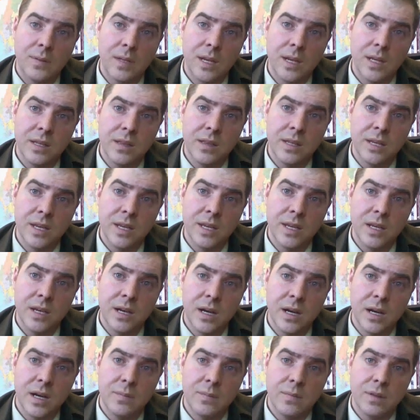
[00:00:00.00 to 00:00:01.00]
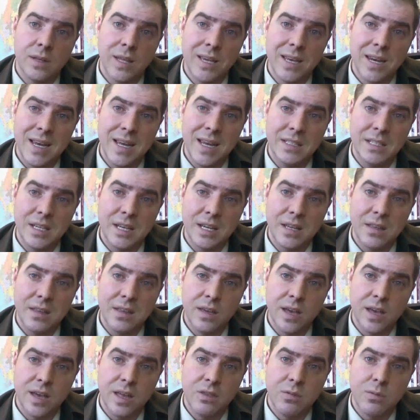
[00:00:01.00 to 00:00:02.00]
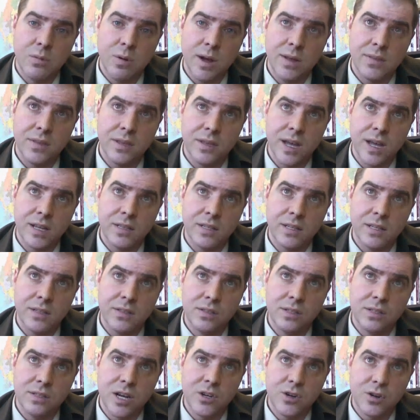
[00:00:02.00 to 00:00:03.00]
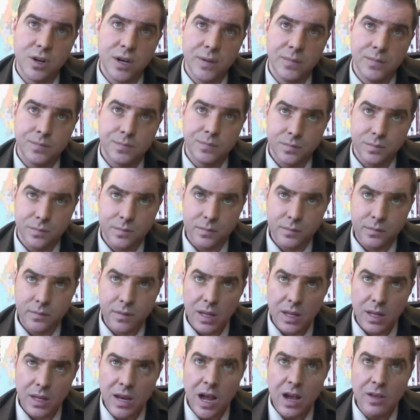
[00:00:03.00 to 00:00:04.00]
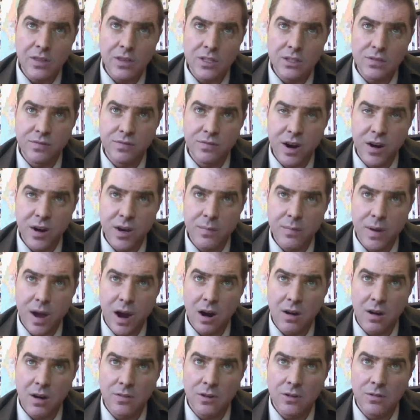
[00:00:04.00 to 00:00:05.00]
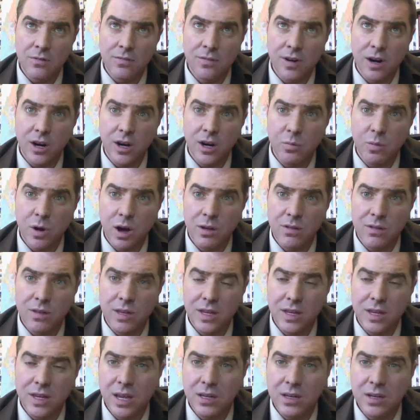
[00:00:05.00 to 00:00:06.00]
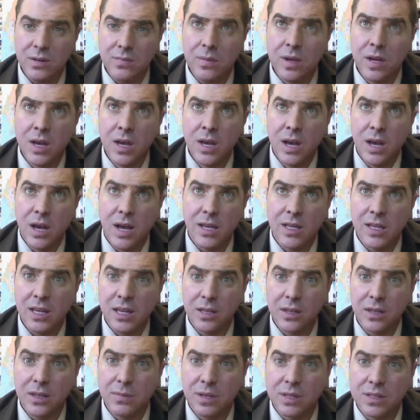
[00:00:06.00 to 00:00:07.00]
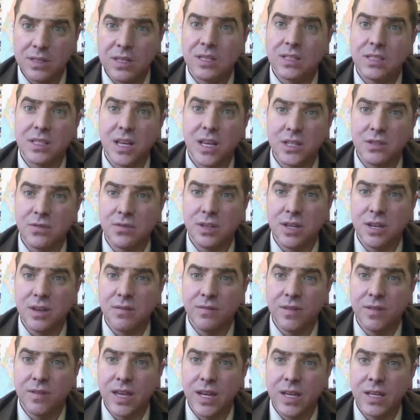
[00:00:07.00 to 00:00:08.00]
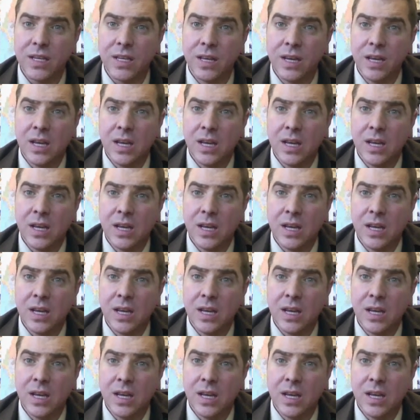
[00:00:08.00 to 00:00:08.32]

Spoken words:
in the late 18th and throughout the 19th century. Now, this very powerful and very wealthy kingdom, a kingdom that successfully invaded